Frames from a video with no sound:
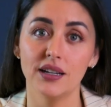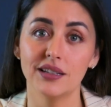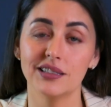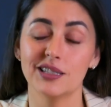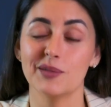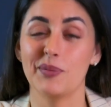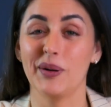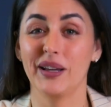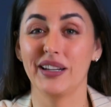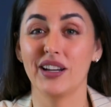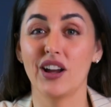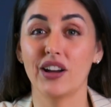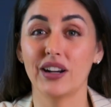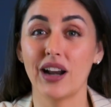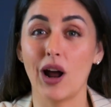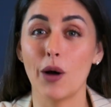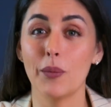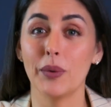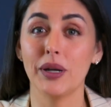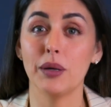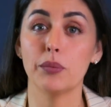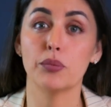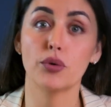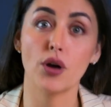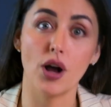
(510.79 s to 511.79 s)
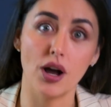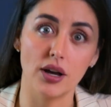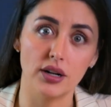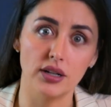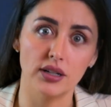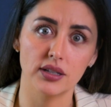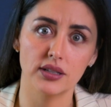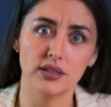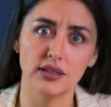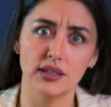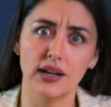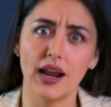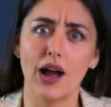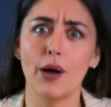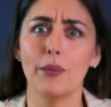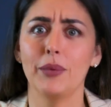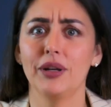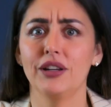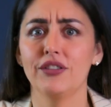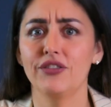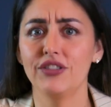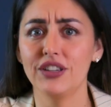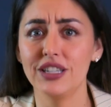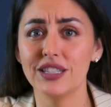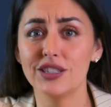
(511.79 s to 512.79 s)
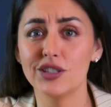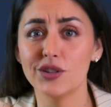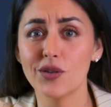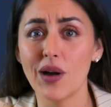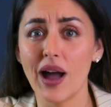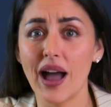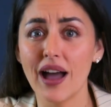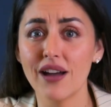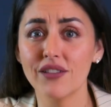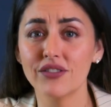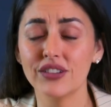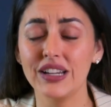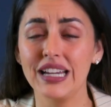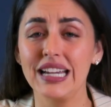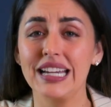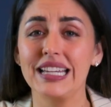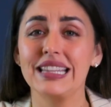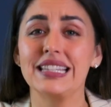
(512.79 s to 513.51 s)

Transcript: Depending on how many products and how many feeds you have,